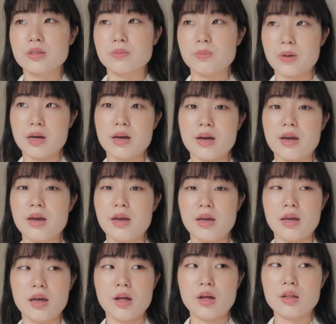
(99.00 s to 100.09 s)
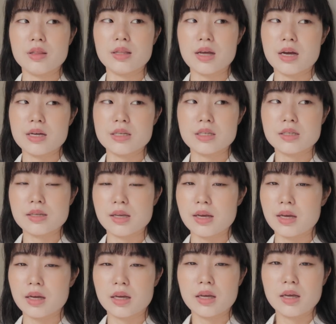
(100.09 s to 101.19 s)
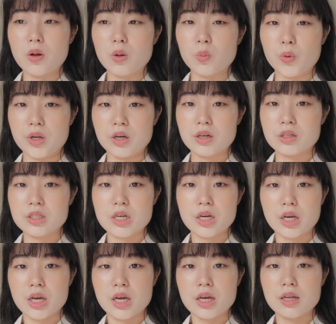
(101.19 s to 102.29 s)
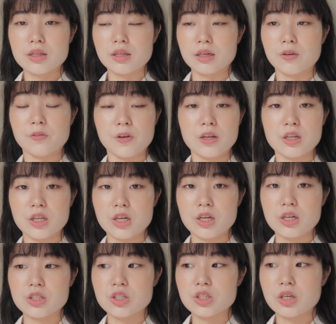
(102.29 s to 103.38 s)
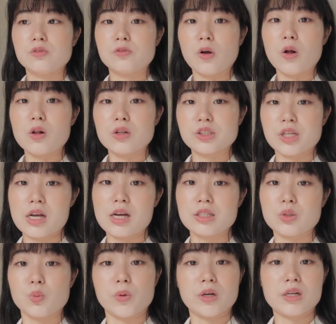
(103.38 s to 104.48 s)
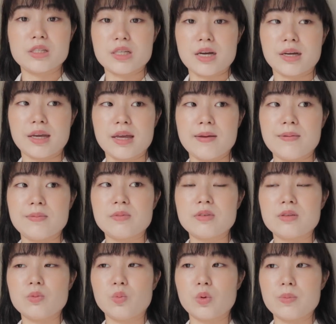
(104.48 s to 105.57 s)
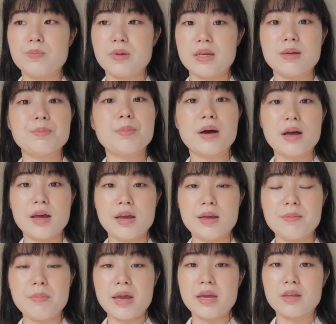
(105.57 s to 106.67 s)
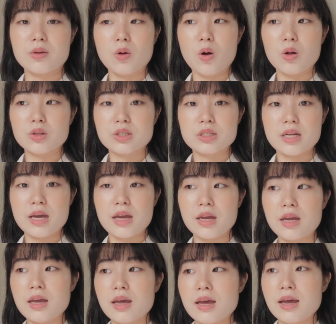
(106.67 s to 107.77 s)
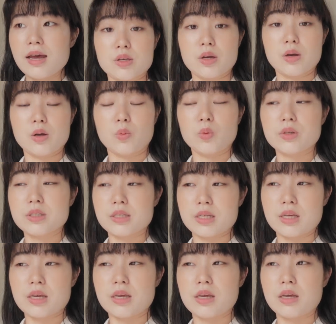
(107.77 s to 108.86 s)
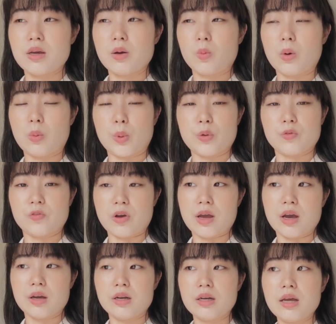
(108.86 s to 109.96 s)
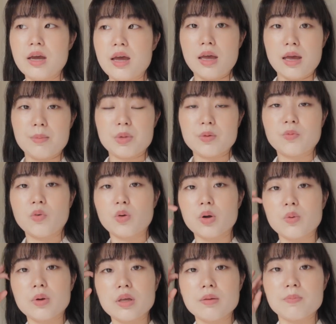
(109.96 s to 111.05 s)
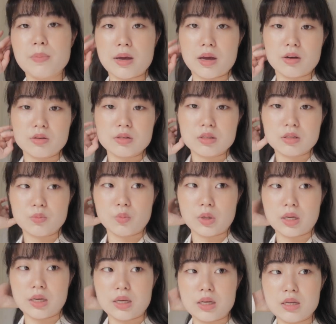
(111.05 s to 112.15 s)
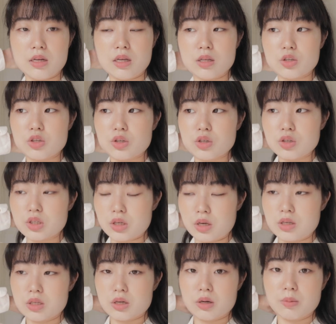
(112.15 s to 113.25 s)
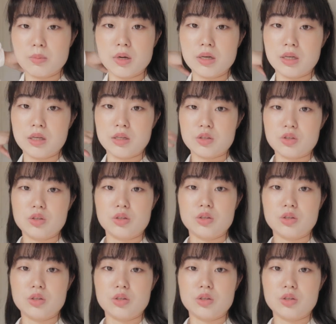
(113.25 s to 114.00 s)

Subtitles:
to buy a nice like fall winter jacket, like a vintage fall slash winter jacket would be my main goal today. So we'll see what we find. And before we bounce, we need to change our money